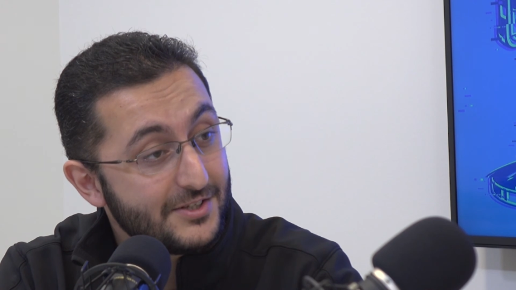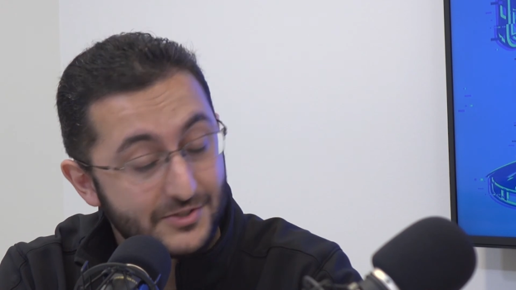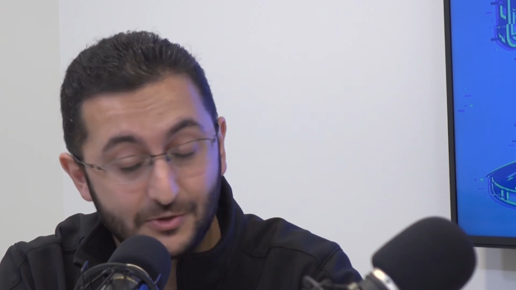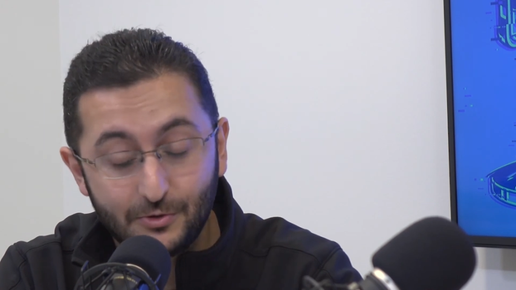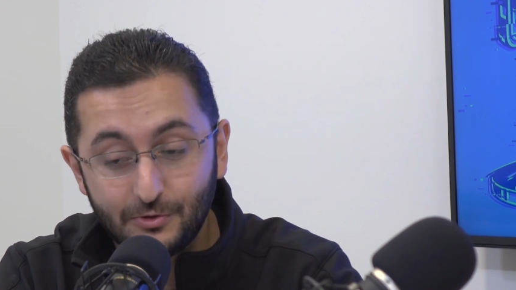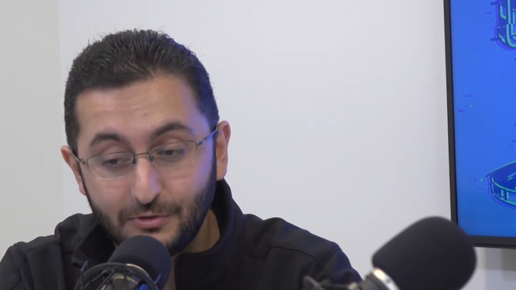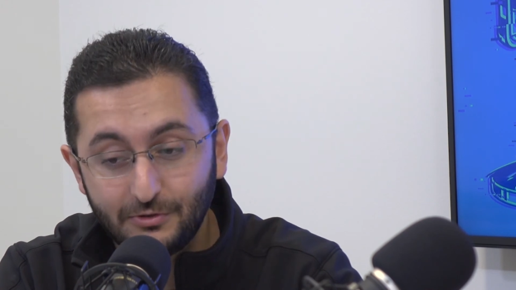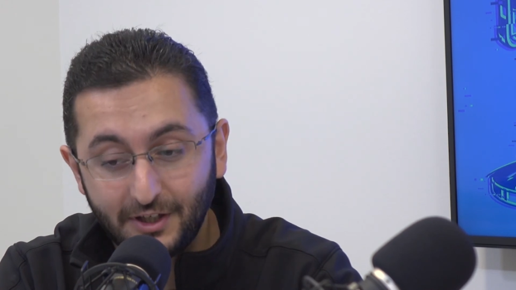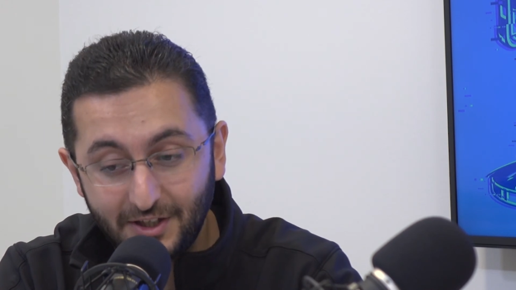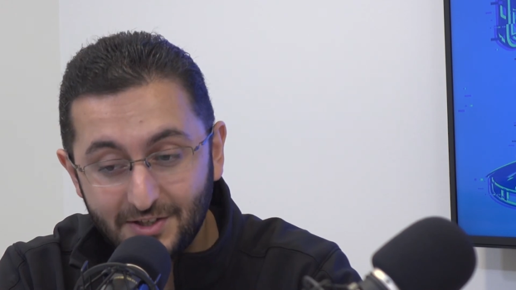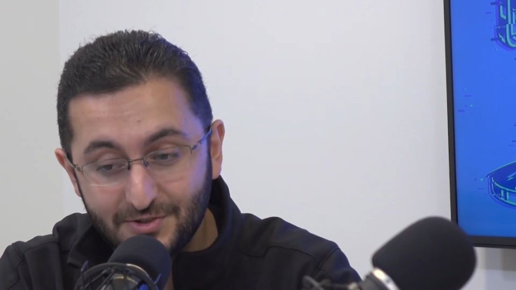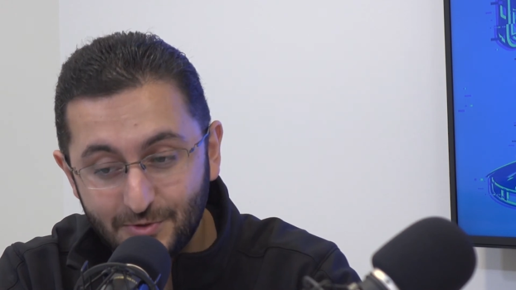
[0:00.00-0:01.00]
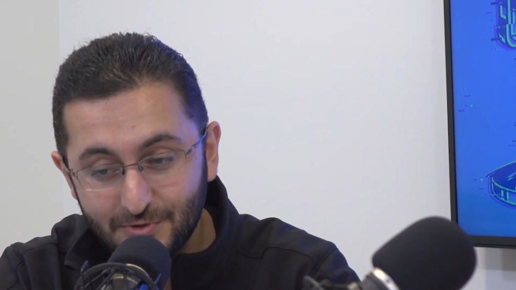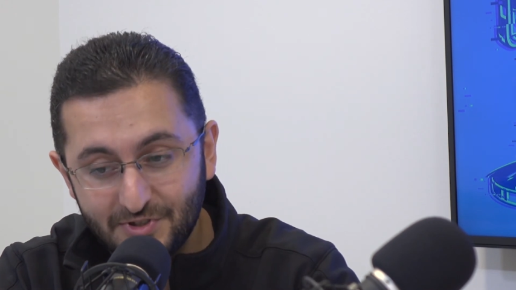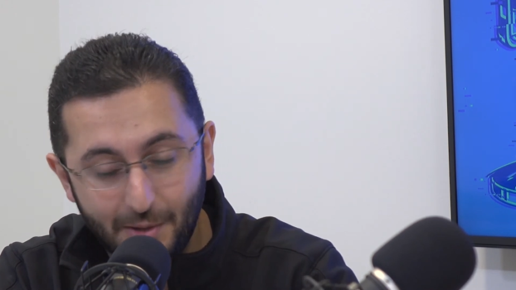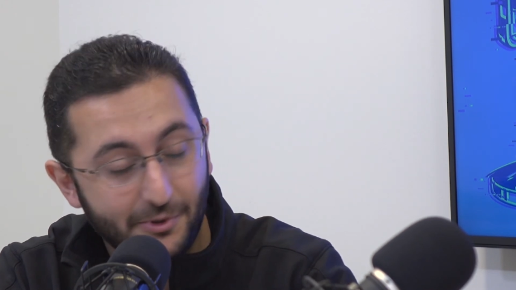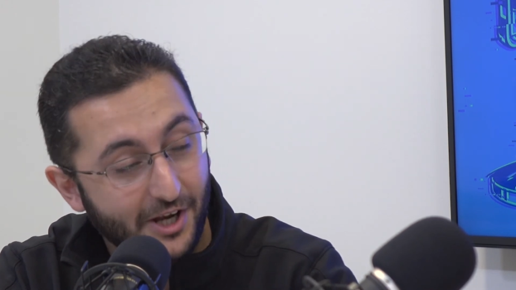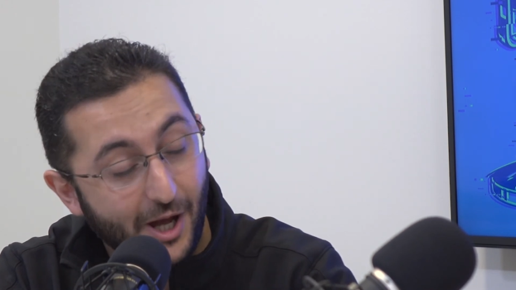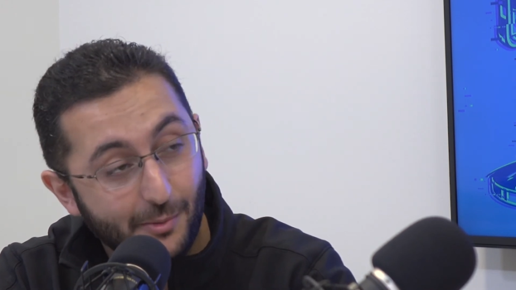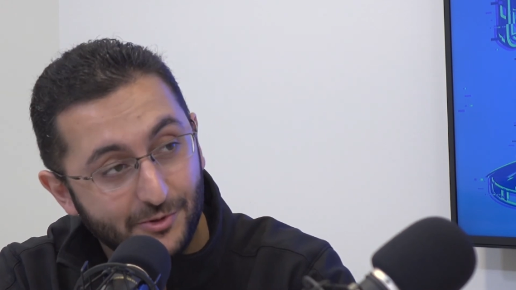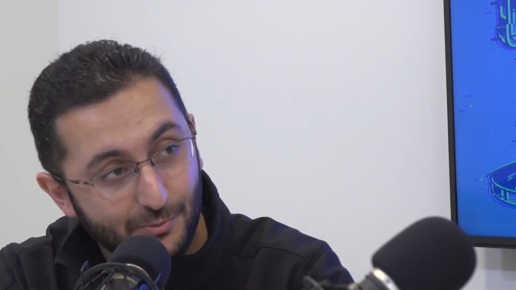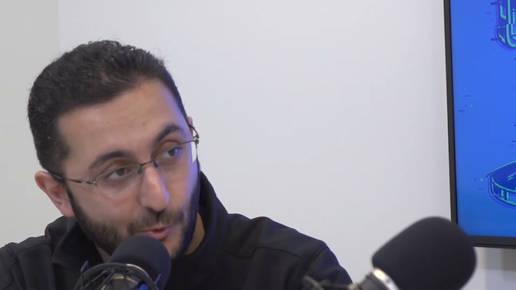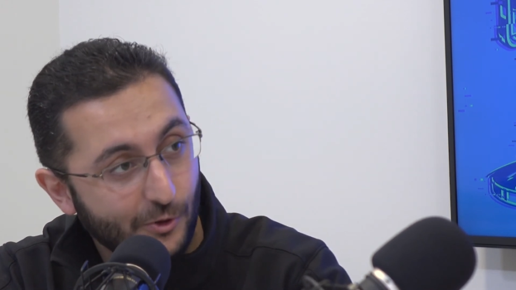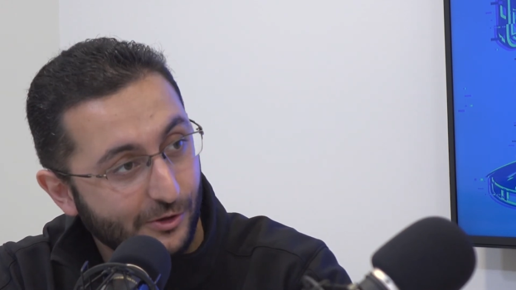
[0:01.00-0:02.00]
So I guess to sum it up,
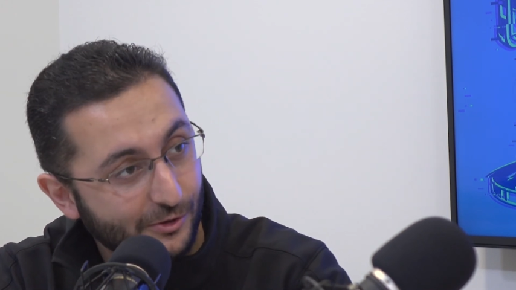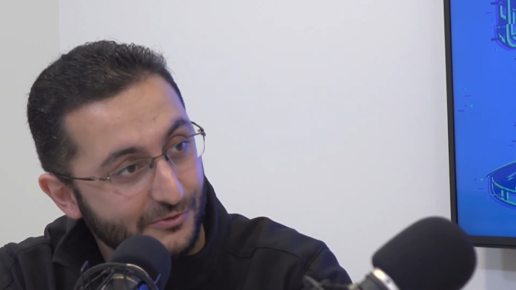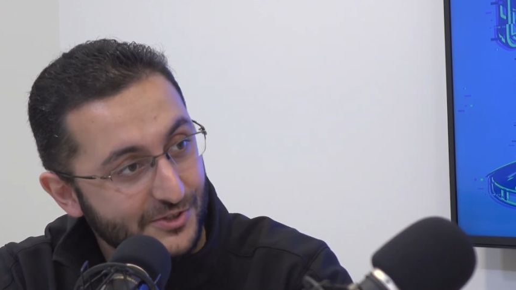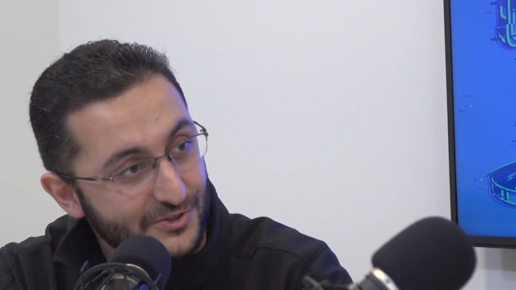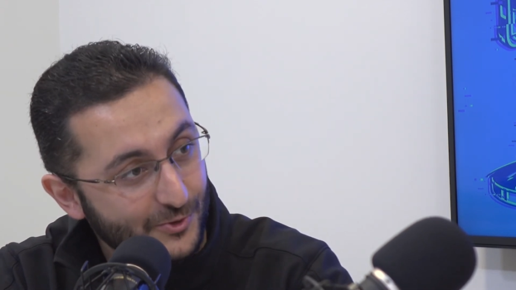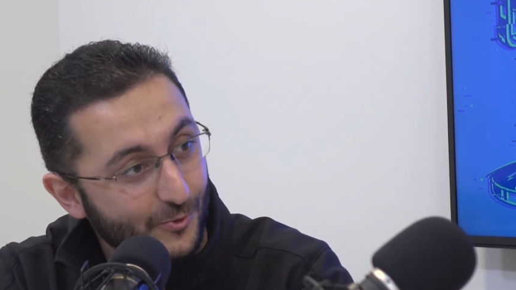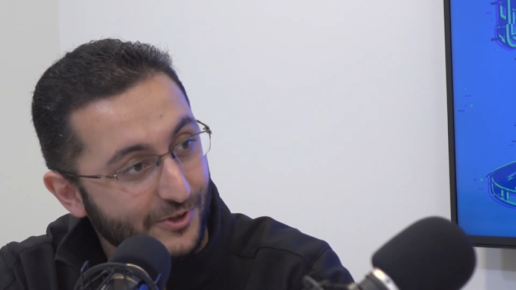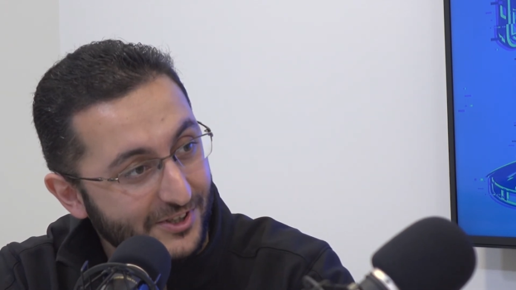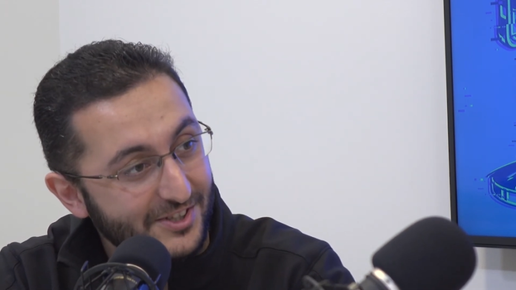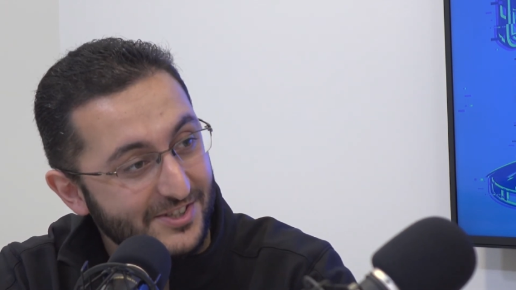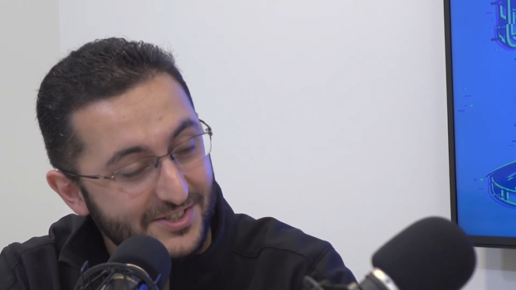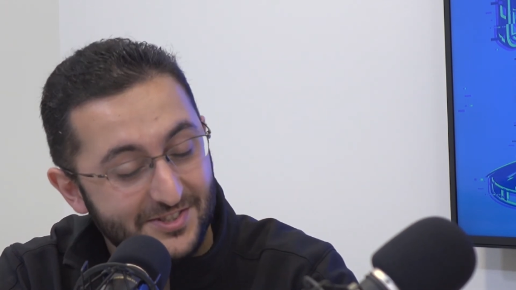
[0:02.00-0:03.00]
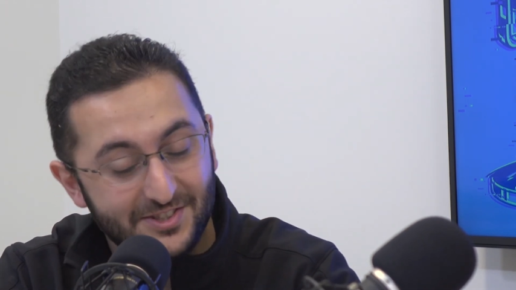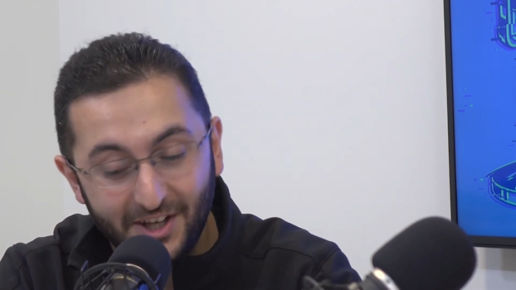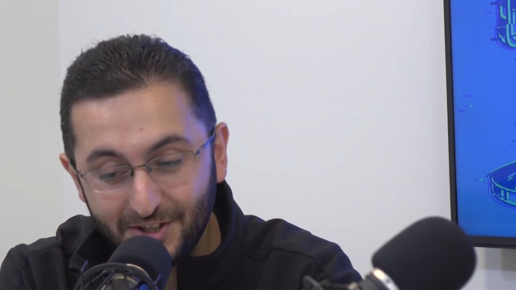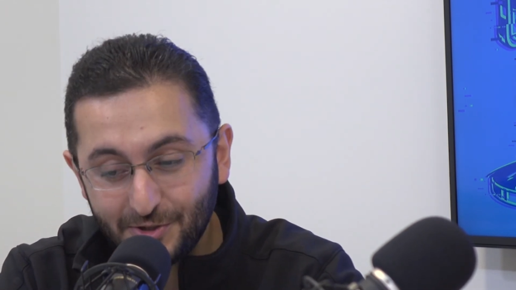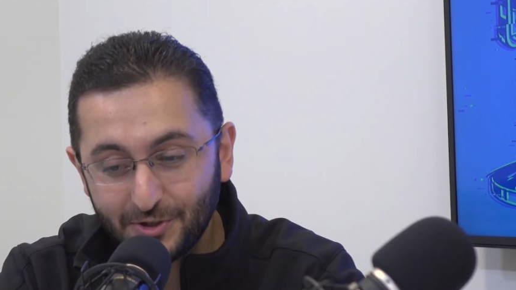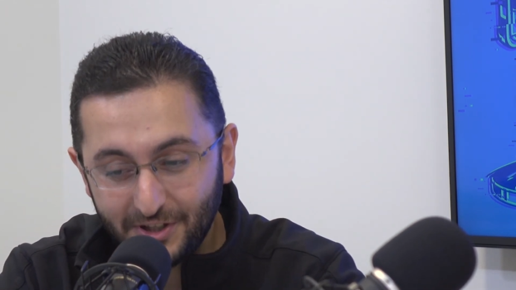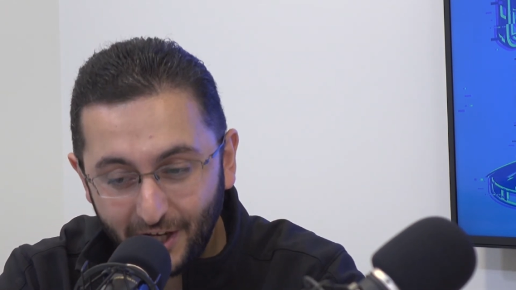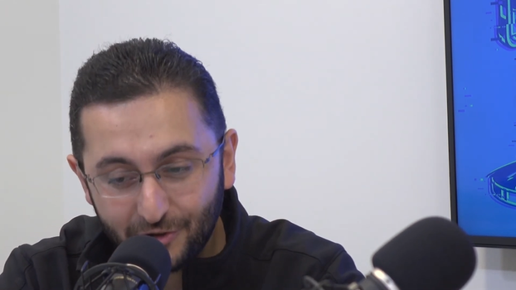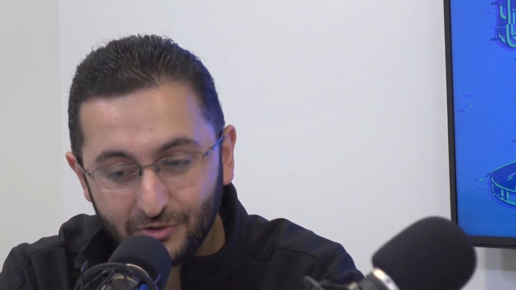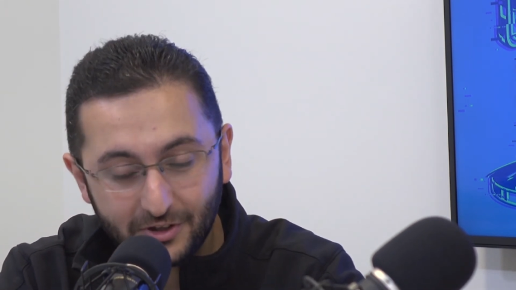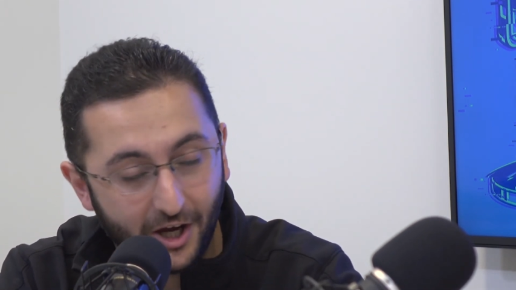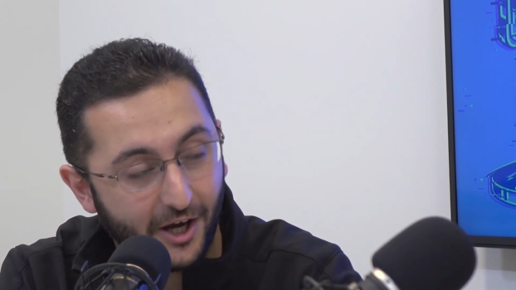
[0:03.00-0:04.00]
the moral of the story is that you can
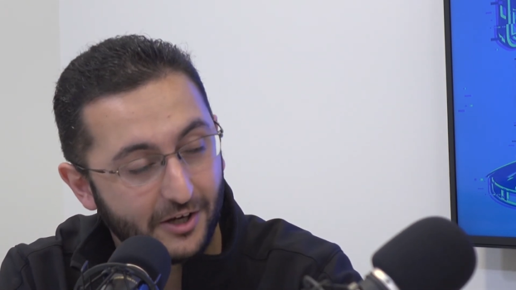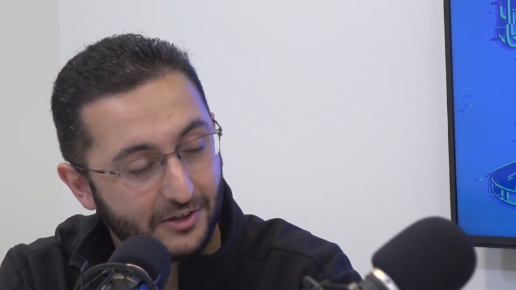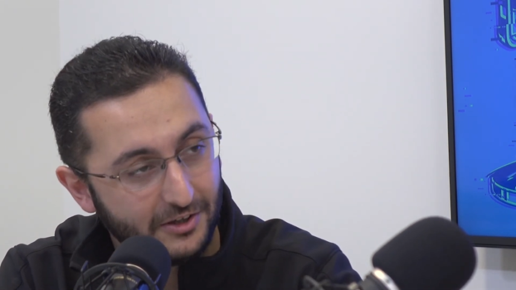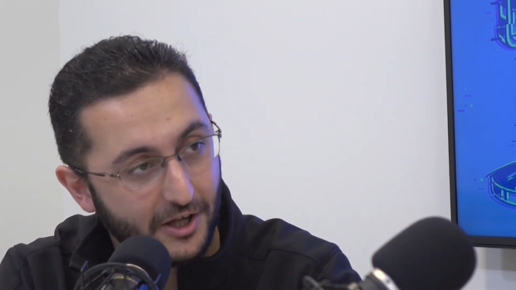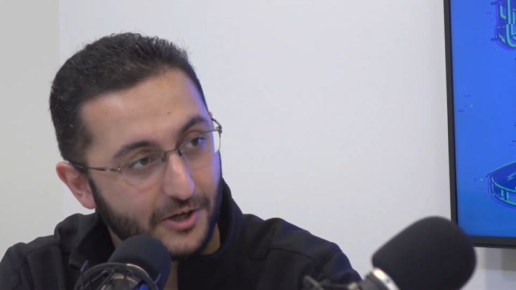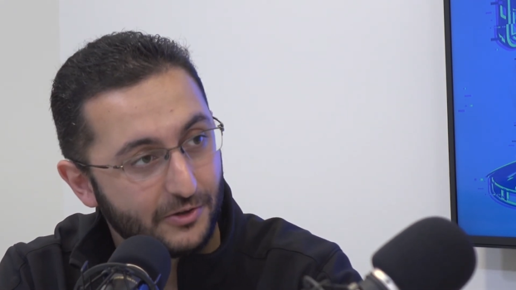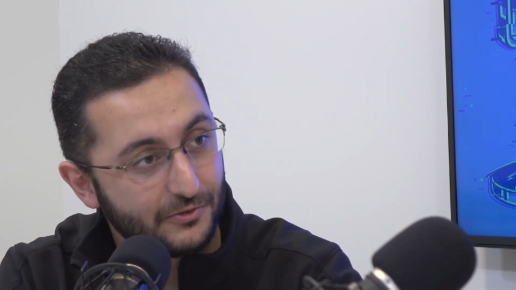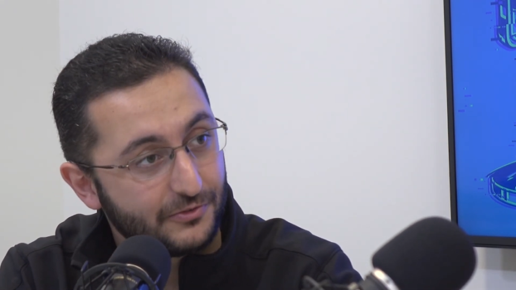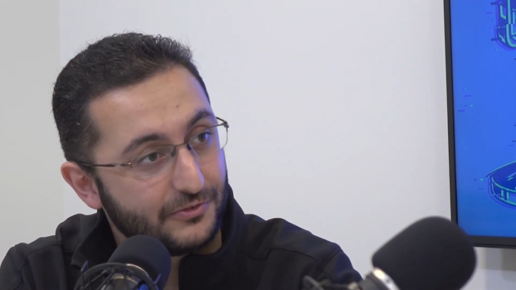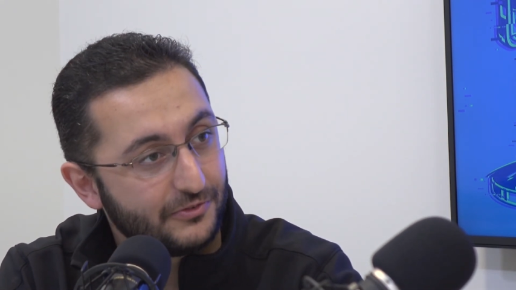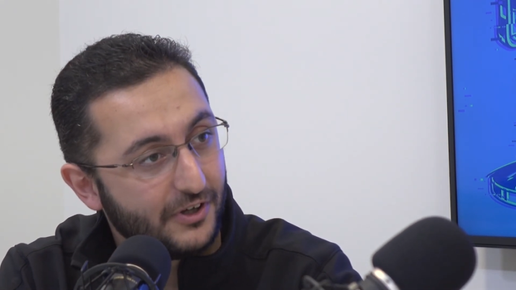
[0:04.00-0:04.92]
actually hire a lot of